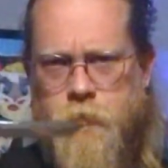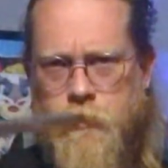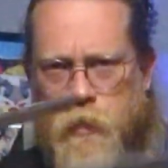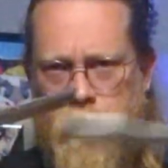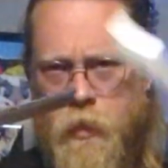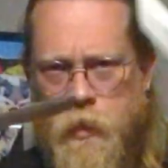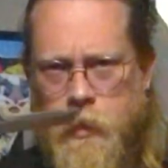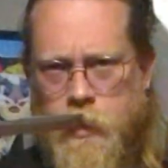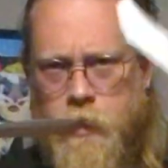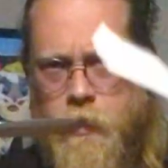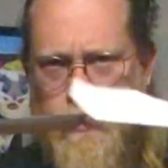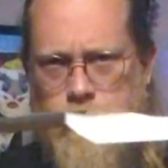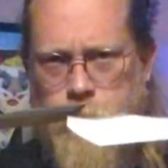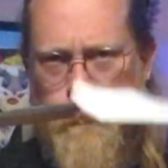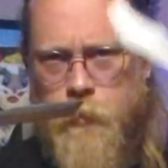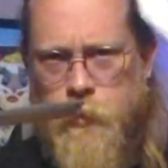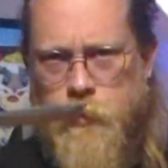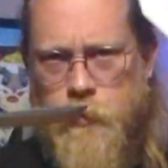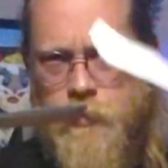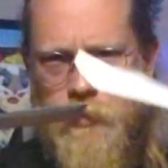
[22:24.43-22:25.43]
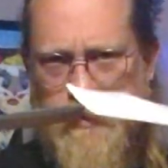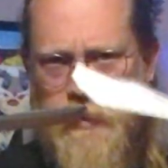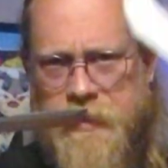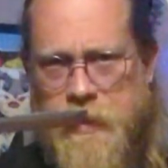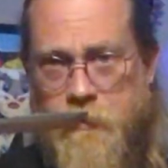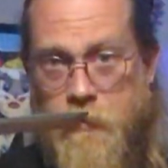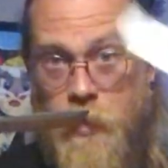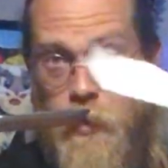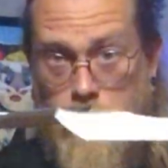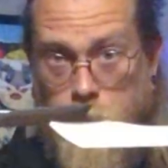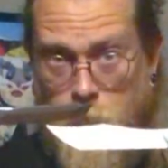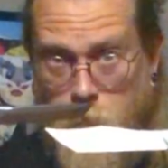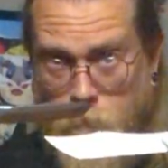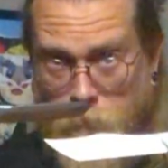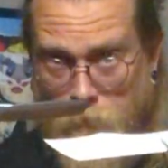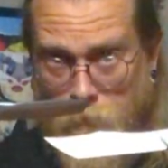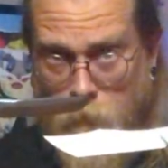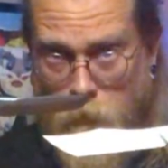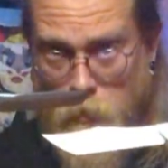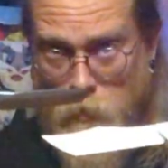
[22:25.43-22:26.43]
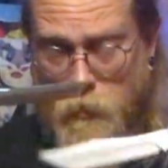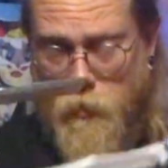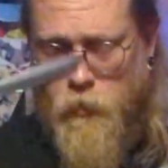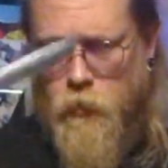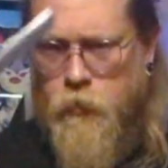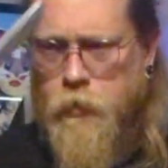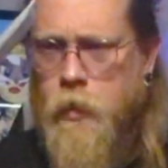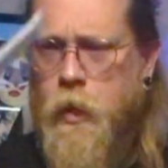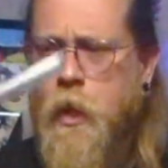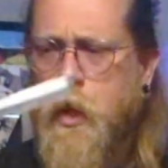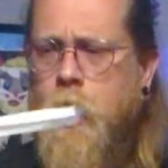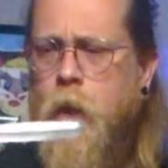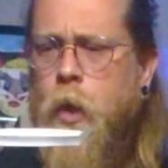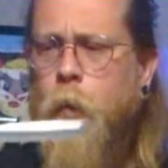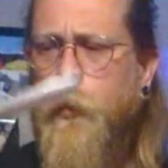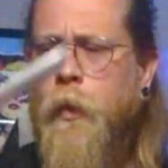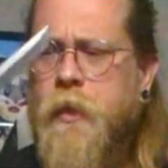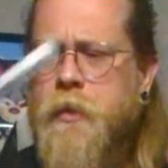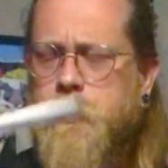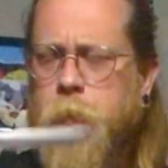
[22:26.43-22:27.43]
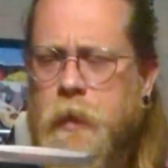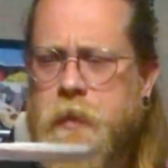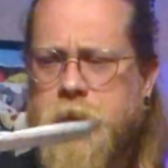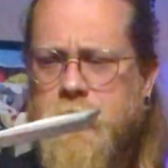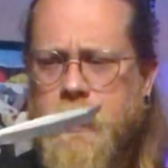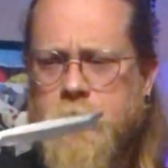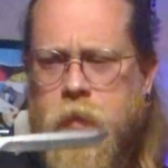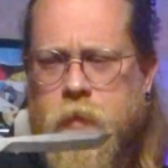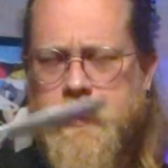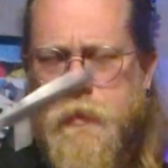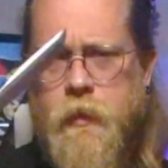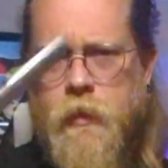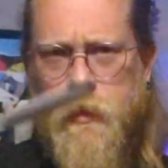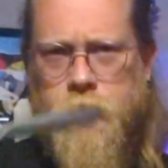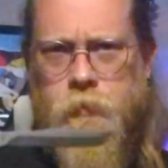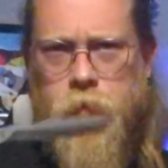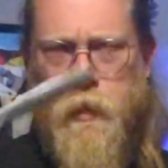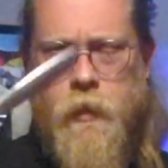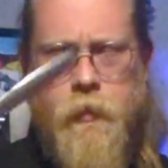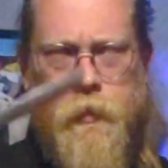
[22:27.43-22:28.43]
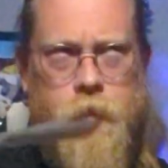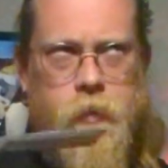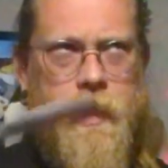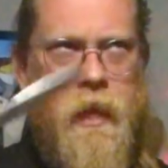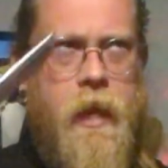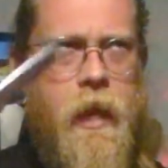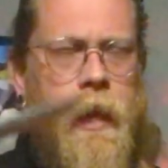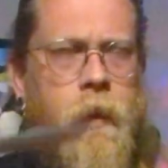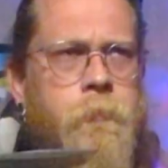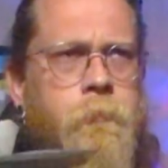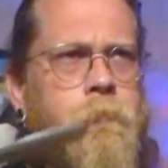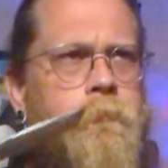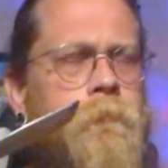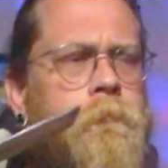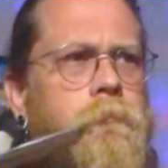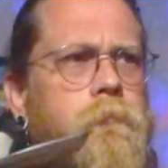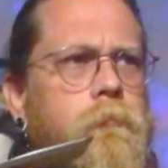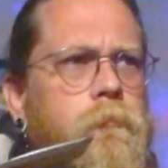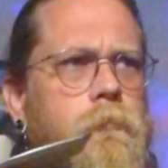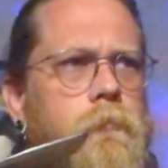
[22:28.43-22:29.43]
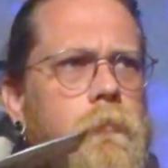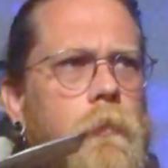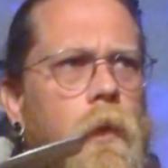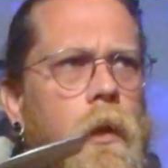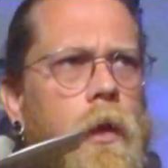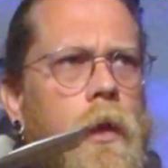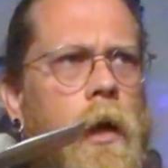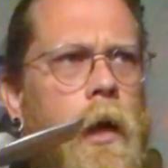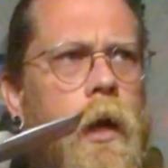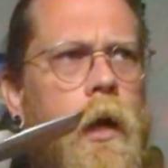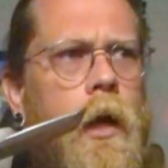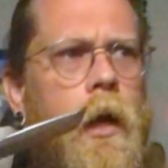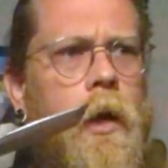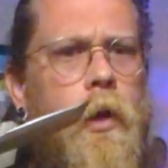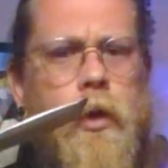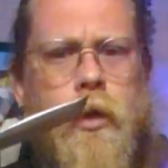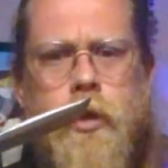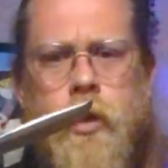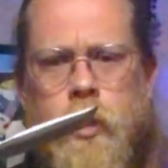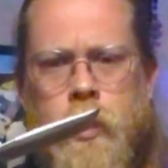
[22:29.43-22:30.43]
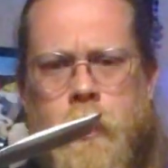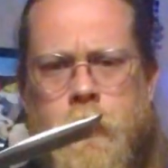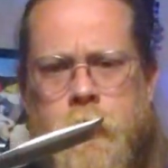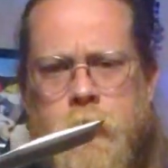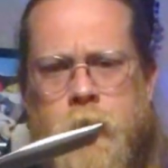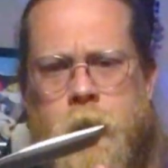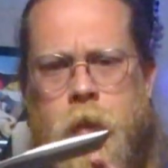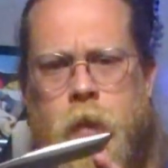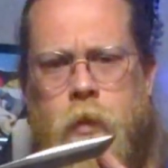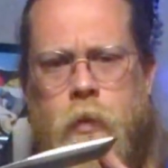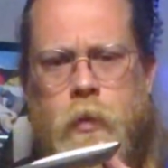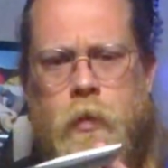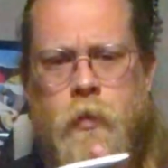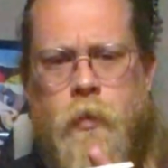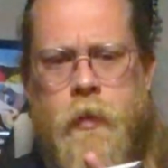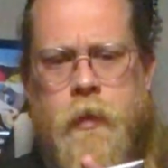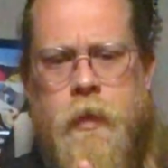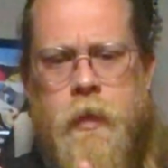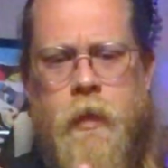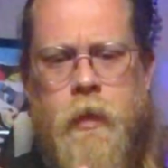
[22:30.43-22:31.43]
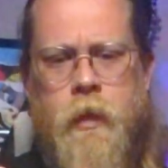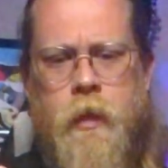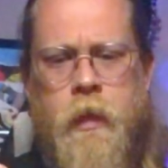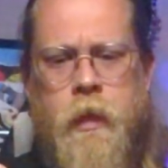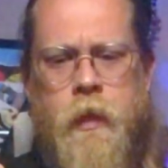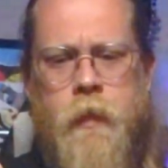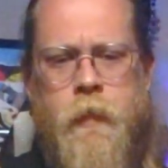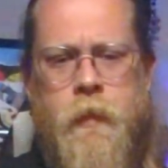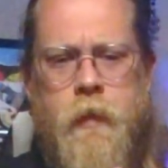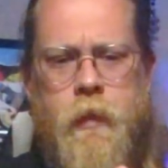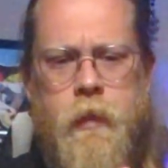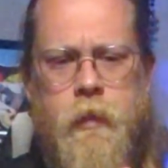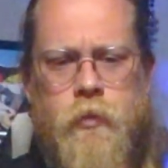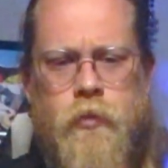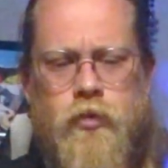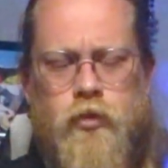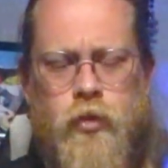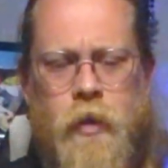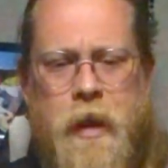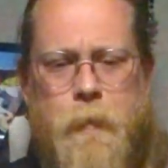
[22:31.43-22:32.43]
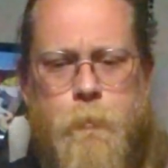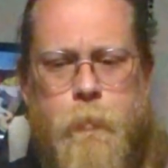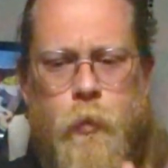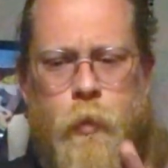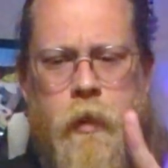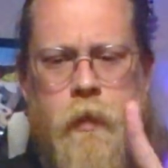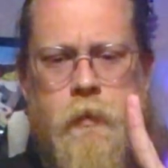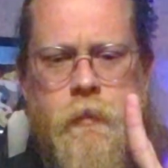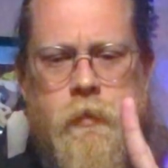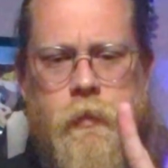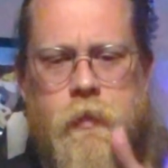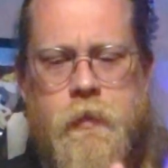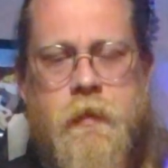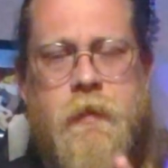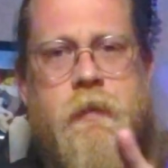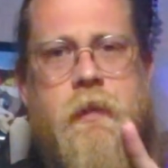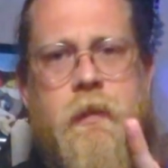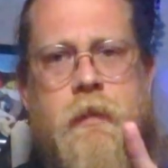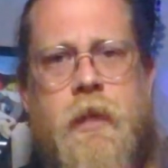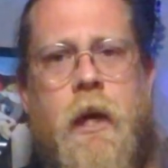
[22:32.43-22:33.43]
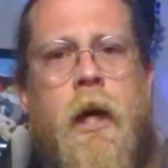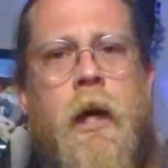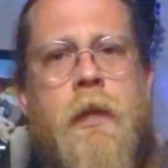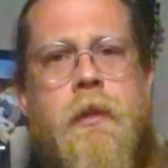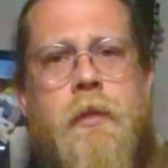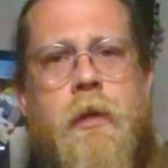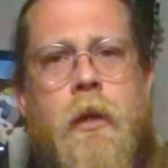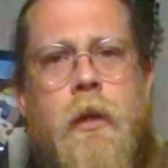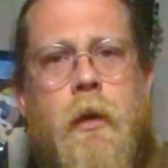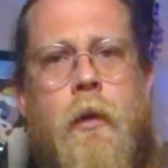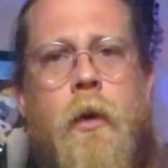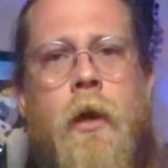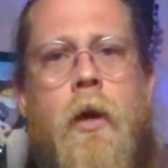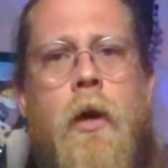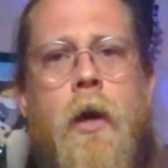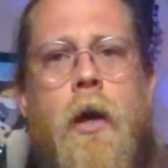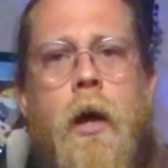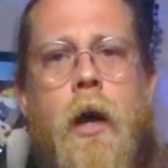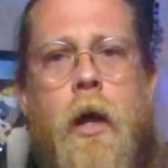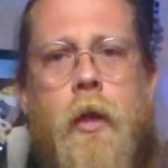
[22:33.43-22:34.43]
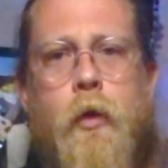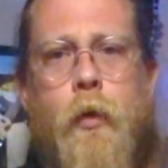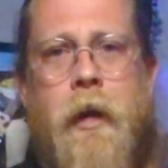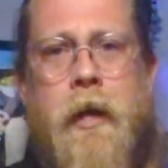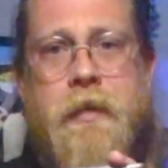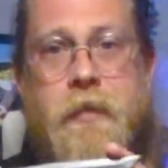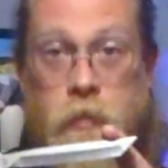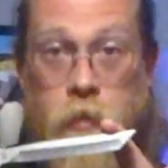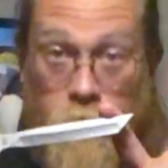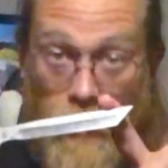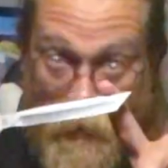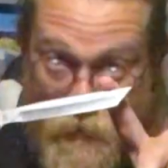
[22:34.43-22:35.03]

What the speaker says: the Medusa $750. When I was pricing out the Serif the other day, currently you can only get it in the drop point. So this is the Tonto, otherwise known